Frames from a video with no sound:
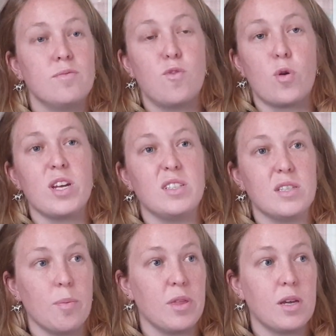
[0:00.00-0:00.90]

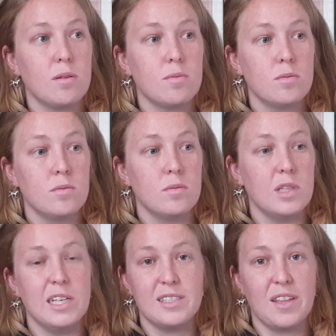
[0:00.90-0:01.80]
40-something,
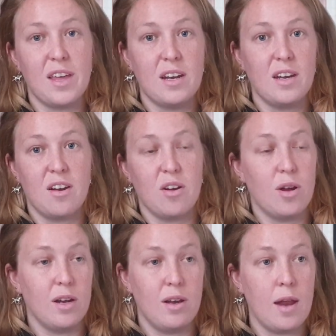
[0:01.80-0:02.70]
less than that, I don't know.
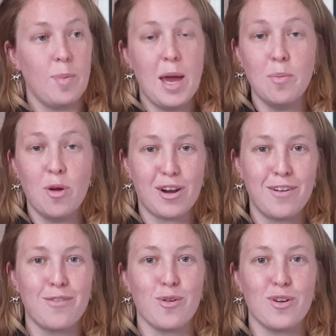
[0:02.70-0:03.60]
I had a bad mark
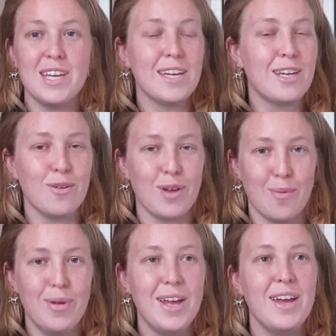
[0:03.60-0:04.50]
for
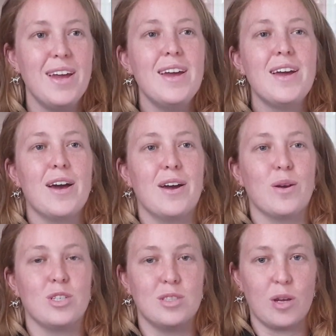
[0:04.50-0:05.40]
EQM,
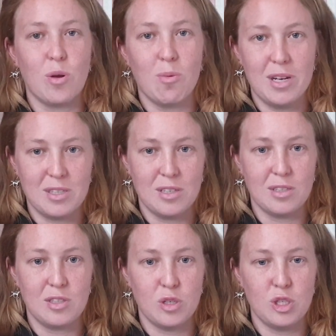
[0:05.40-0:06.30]
which is Equine Medicine and
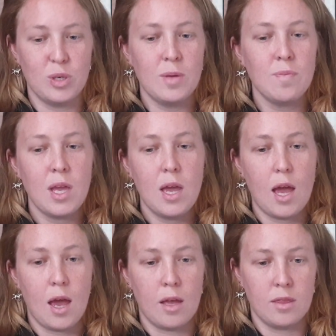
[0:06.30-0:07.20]
Surgery.
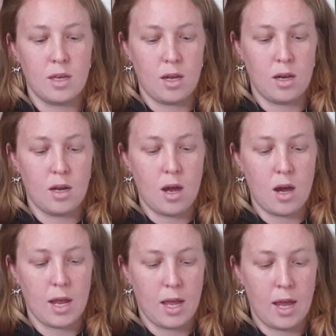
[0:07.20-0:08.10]
And then
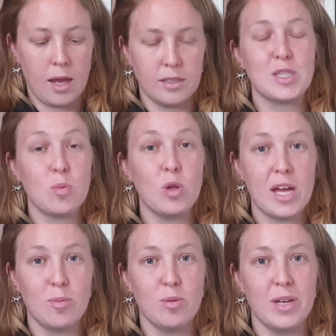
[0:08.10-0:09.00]
I had Small
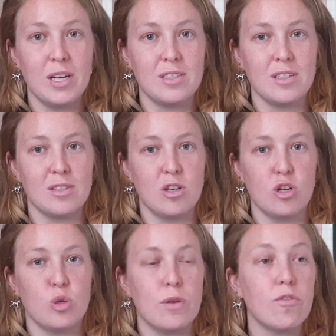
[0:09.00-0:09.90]
Animal Medicine and
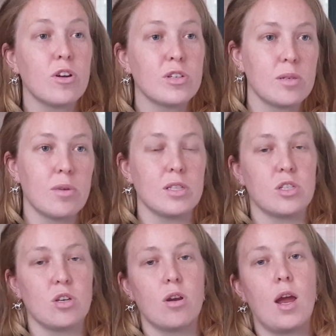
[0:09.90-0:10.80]
Surgery first
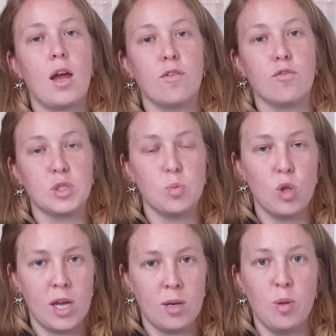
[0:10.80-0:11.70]
semester, and for
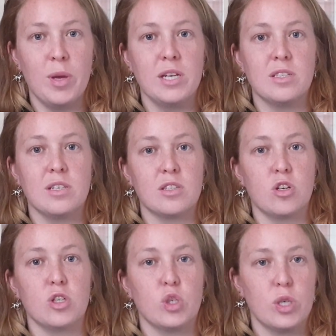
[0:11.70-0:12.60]
Small Animal Medicine and
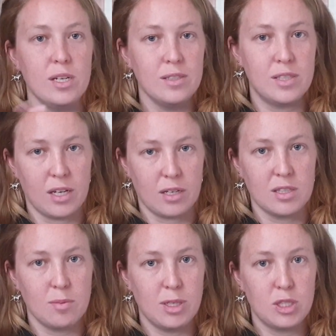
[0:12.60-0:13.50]
Surgery second
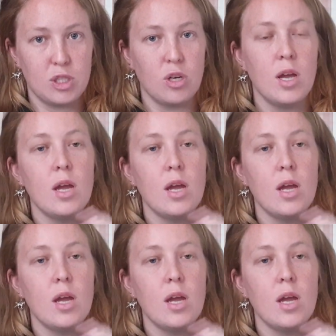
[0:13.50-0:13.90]
semester.